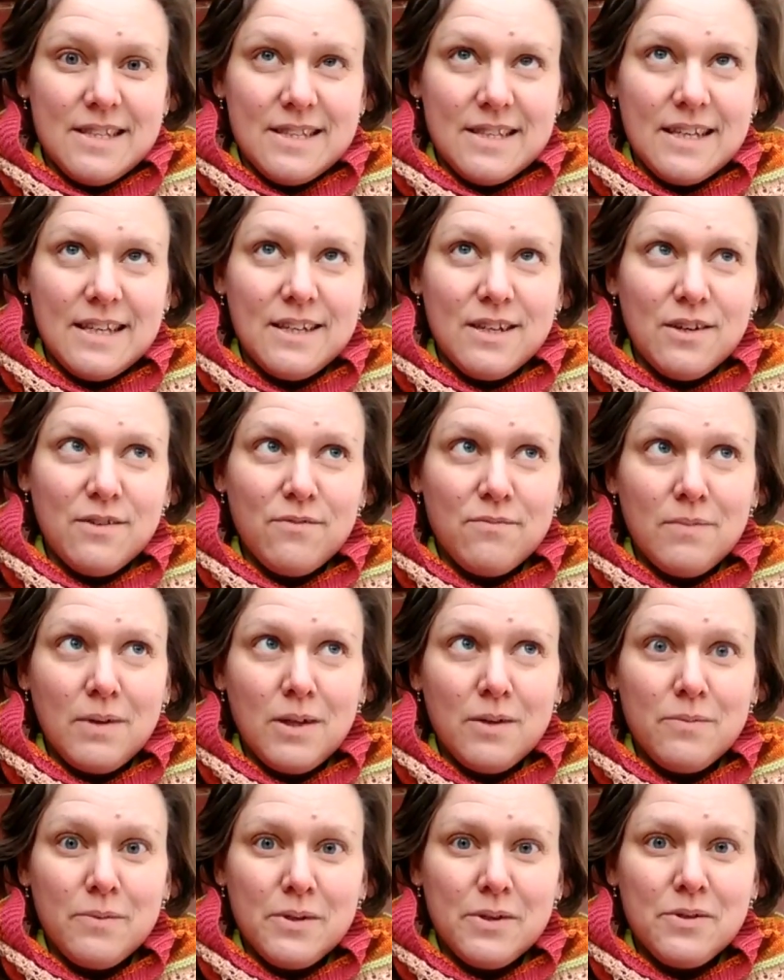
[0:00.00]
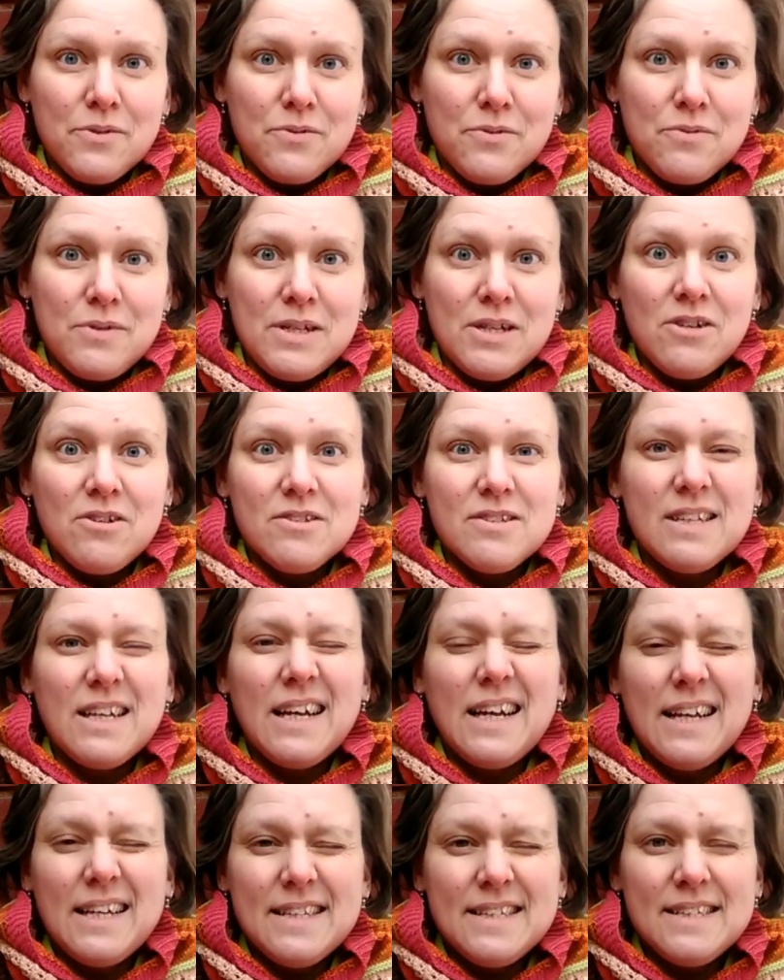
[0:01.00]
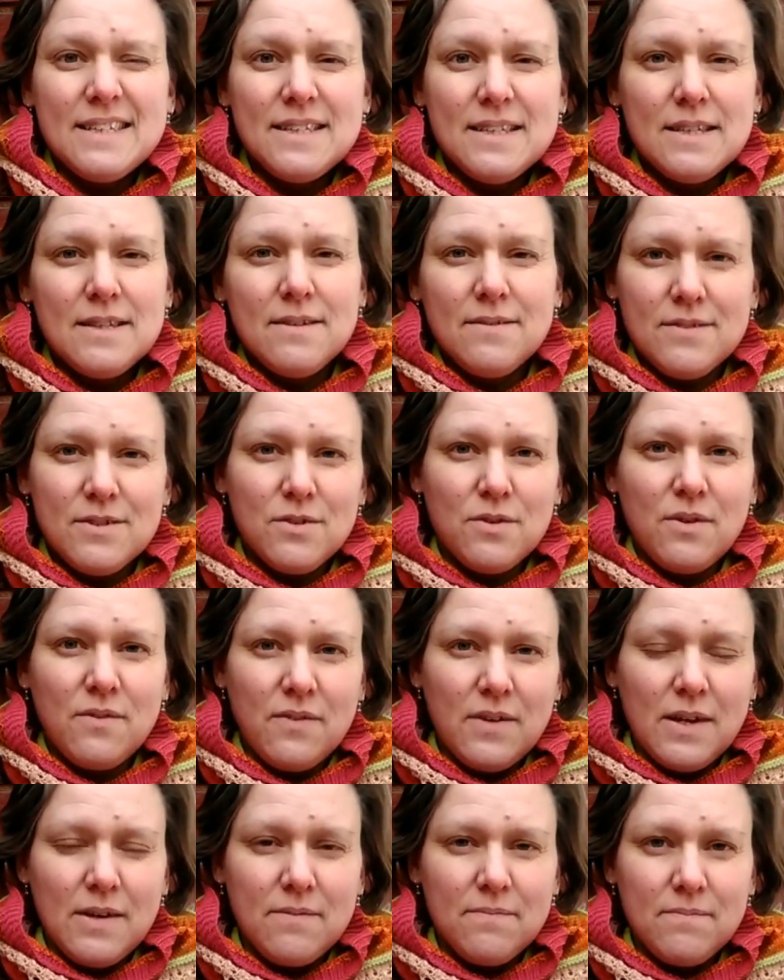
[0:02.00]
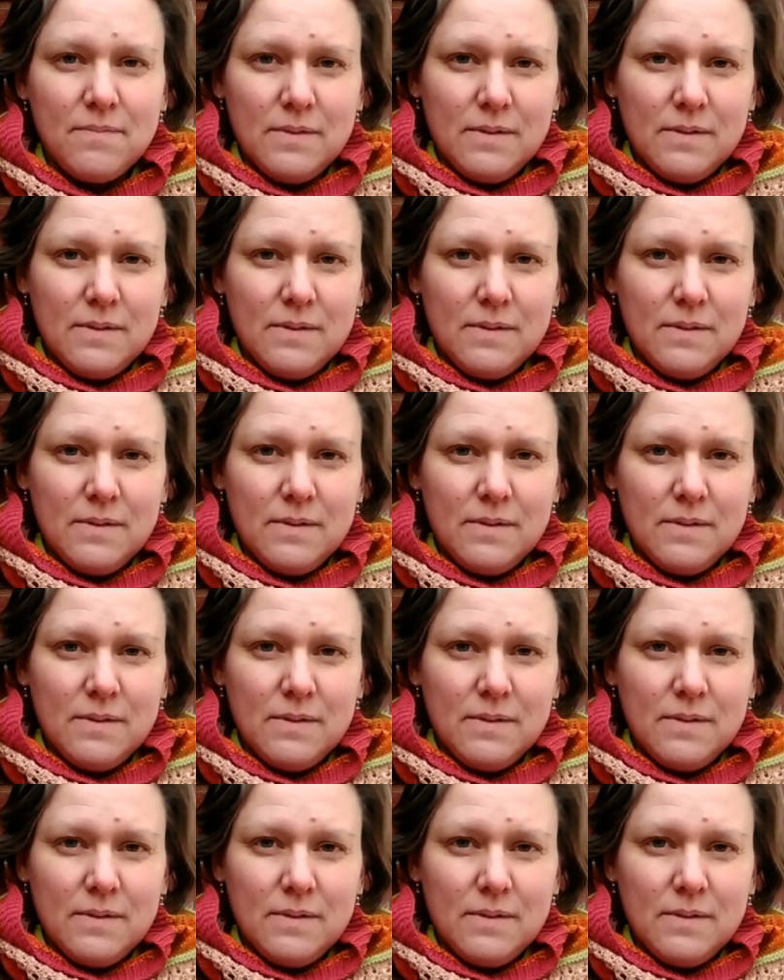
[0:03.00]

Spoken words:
think of Malabriga Rios as sort of a